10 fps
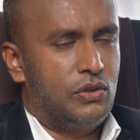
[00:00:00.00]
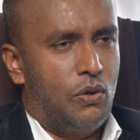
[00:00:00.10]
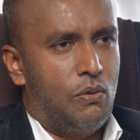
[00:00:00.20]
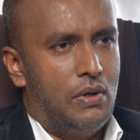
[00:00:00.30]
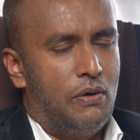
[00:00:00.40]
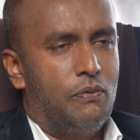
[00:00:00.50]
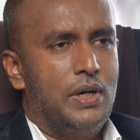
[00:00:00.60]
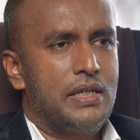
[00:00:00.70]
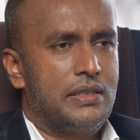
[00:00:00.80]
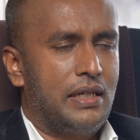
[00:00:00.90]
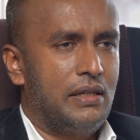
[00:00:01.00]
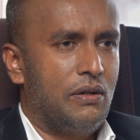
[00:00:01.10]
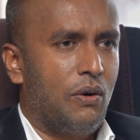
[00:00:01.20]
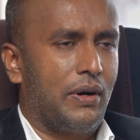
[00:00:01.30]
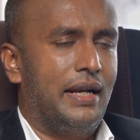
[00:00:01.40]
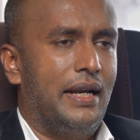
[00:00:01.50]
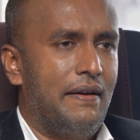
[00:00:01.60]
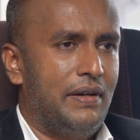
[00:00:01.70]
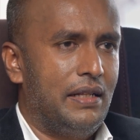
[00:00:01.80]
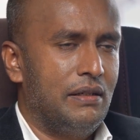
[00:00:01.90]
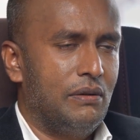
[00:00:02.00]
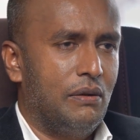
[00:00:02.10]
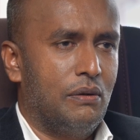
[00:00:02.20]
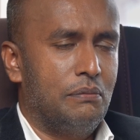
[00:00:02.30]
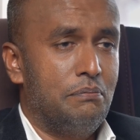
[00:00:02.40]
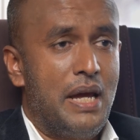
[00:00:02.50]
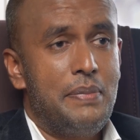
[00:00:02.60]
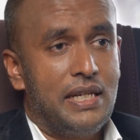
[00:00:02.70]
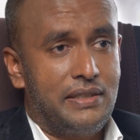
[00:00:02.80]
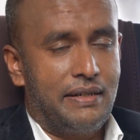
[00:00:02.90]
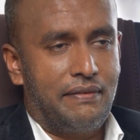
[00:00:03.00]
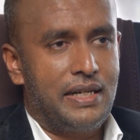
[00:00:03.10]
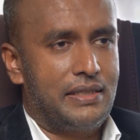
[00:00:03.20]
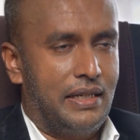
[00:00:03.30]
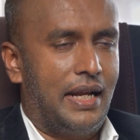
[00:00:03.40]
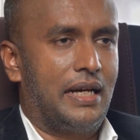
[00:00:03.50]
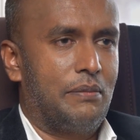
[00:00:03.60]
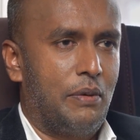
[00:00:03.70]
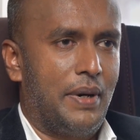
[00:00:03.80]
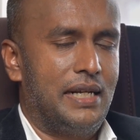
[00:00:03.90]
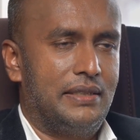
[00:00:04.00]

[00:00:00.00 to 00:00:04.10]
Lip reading: So a version or a level or maybe a generation like a mobile